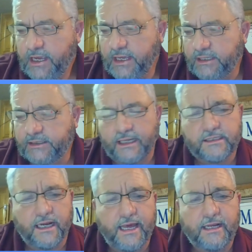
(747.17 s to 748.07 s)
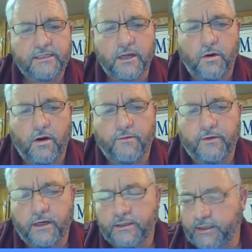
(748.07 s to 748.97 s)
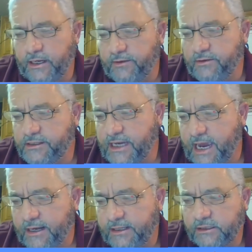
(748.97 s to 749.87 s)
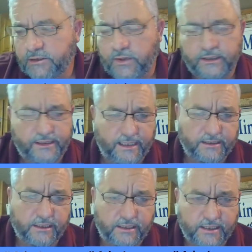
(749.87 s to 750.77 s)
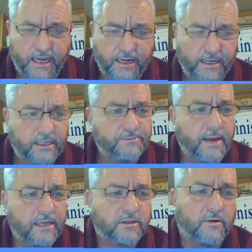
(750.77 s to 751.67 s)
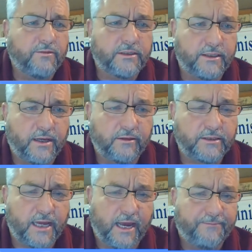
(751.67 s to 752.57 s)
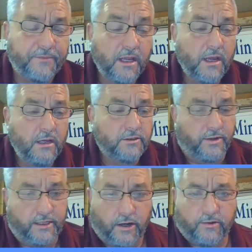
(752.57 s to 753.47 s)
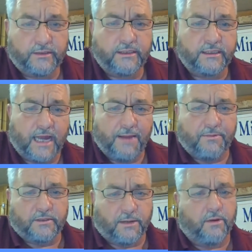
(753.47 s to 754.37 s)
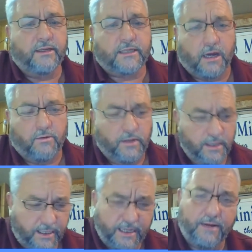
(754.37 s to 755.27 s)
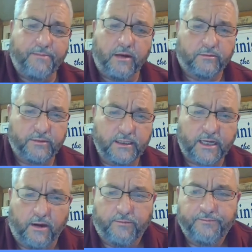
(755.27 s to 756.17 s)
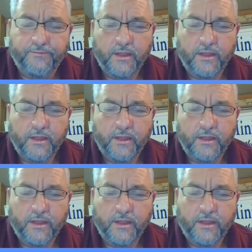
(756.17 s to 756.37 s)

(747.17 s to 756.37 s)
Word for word: it says, Let us go over to the other side. This is what Jesus said. Let us pass over to the other side. So he told his disciples, Come on, let's go. Get in the boat. Let's go.